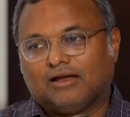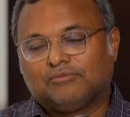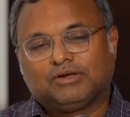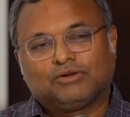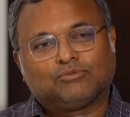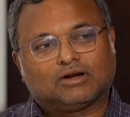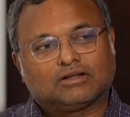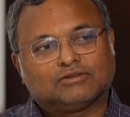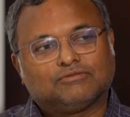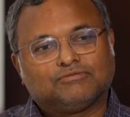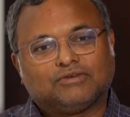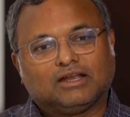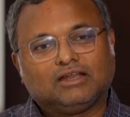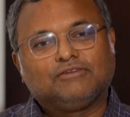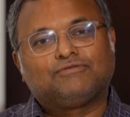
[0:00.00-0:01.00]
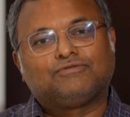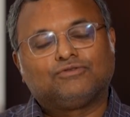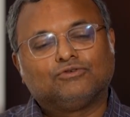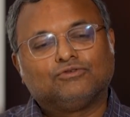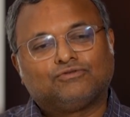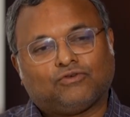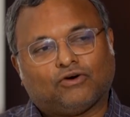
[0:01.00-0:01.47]
been one of the very
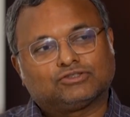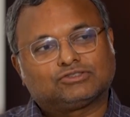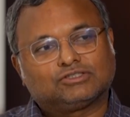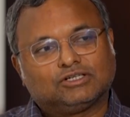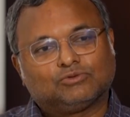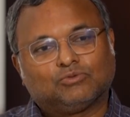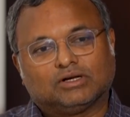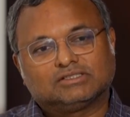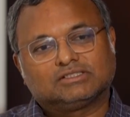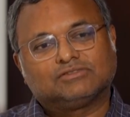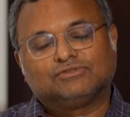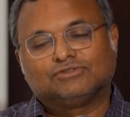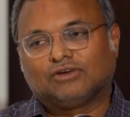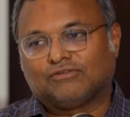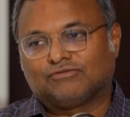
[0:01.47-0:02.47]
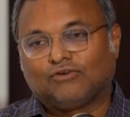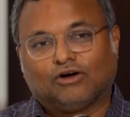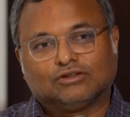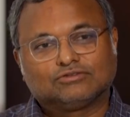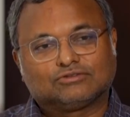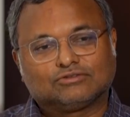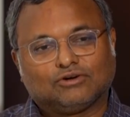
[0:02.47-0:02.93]
few fortunate ones, even though I've
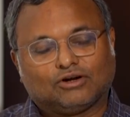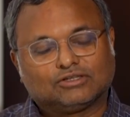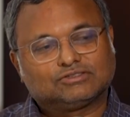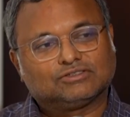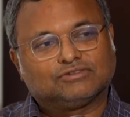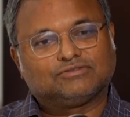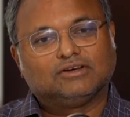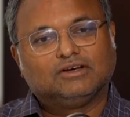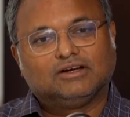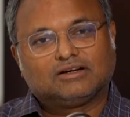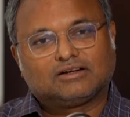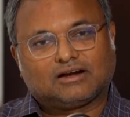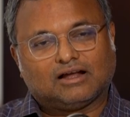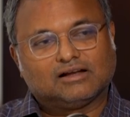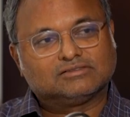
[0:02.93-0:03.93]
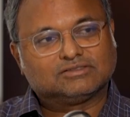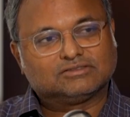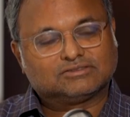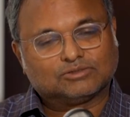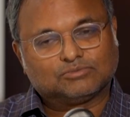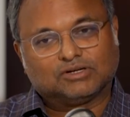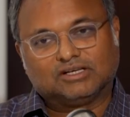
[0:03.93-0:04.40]
gone through lots of trials and
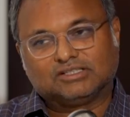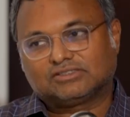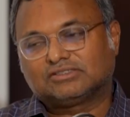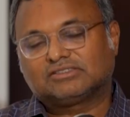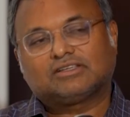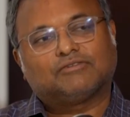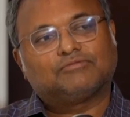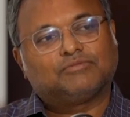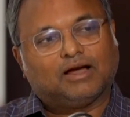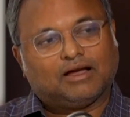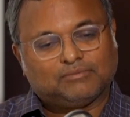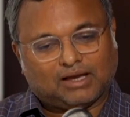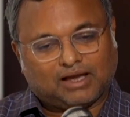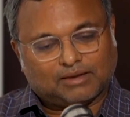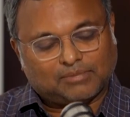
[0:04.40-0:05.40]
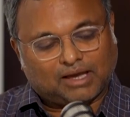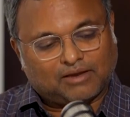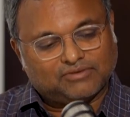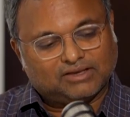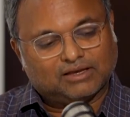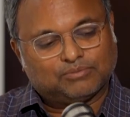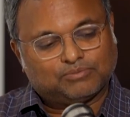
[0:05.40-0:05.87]
tribulations. I'm
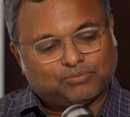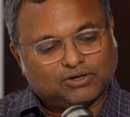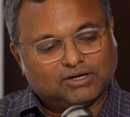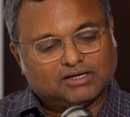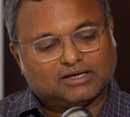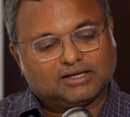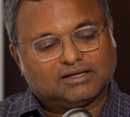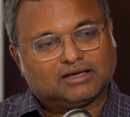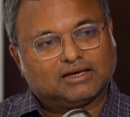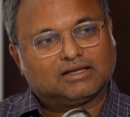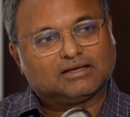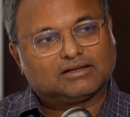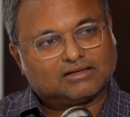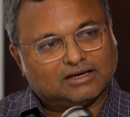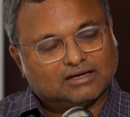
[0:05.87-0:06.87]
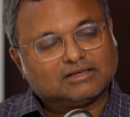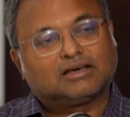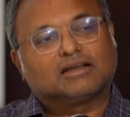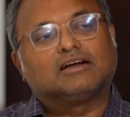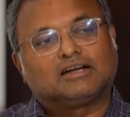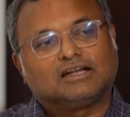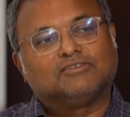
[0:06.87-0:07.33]
having a political career
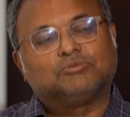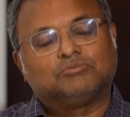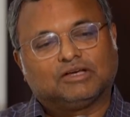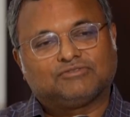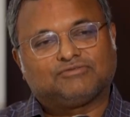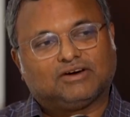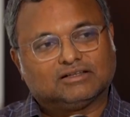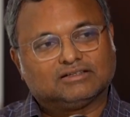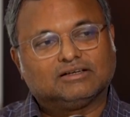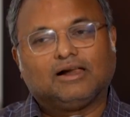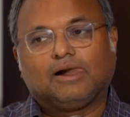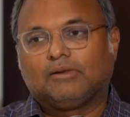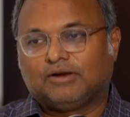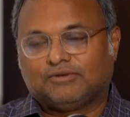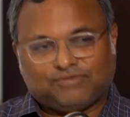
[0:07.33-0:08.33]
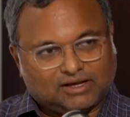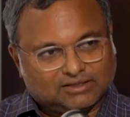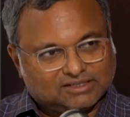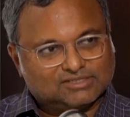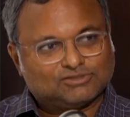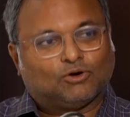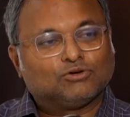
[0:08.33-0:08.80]
concurrently with my father. My father
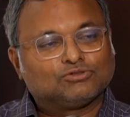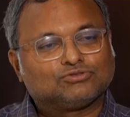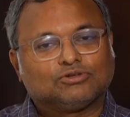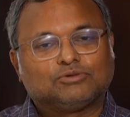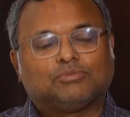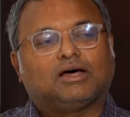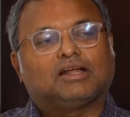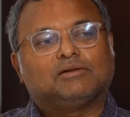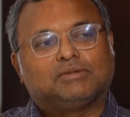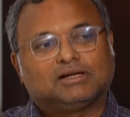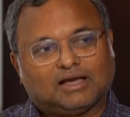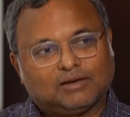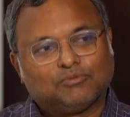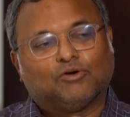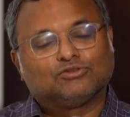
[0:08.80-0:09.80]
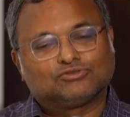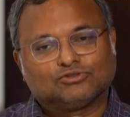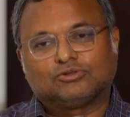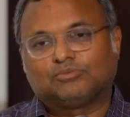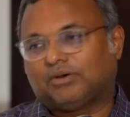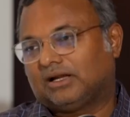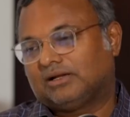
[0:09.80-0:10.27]
is also in Parliament. I'm also in
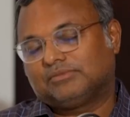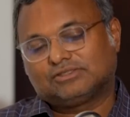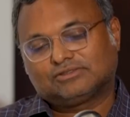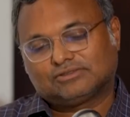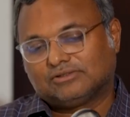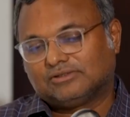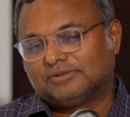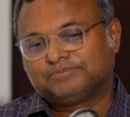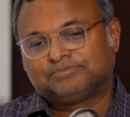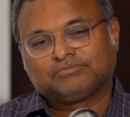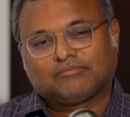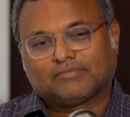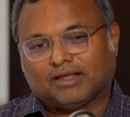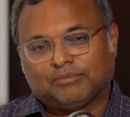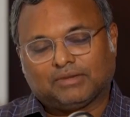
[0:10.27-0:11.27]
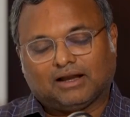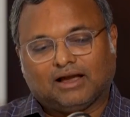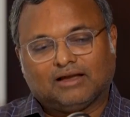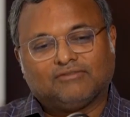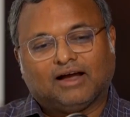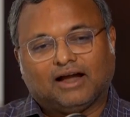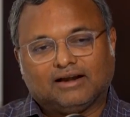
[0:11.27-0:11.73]
Parliament. So, I mean,
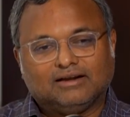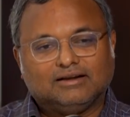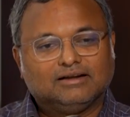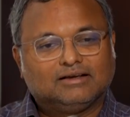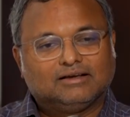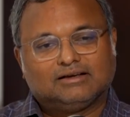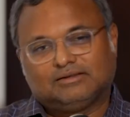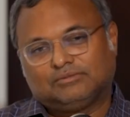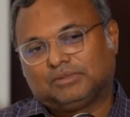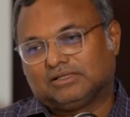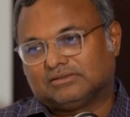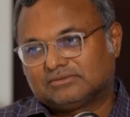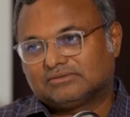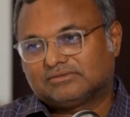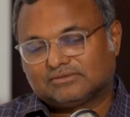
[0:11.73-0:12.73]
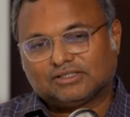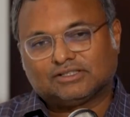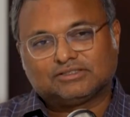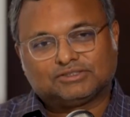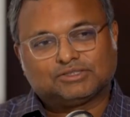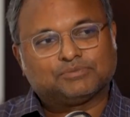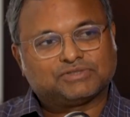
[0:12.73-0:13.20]
the
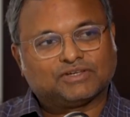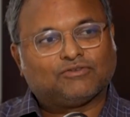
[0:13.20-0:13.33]
chips have